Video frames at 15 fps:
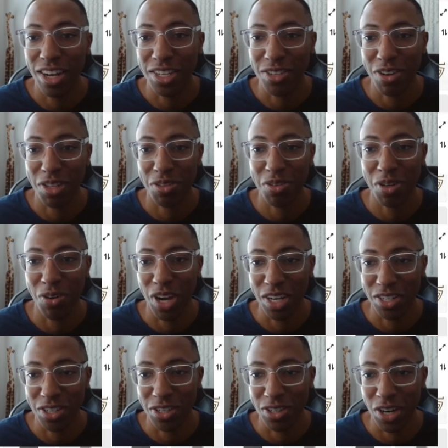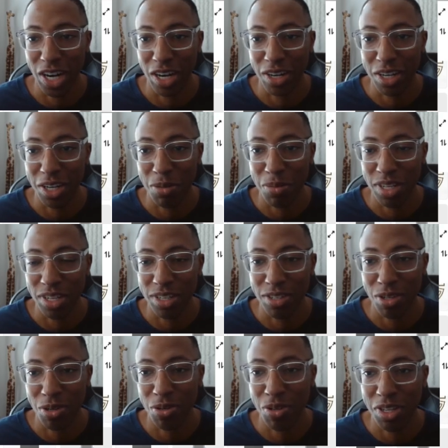I threw a washer and dryer in here because
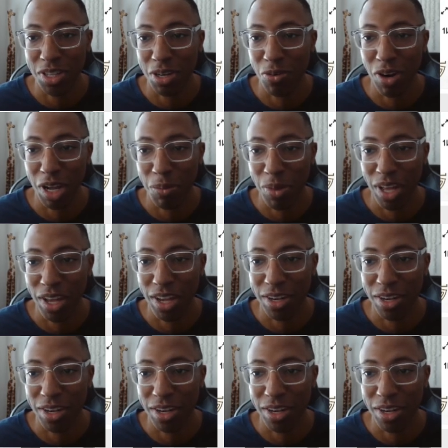who in their right mind,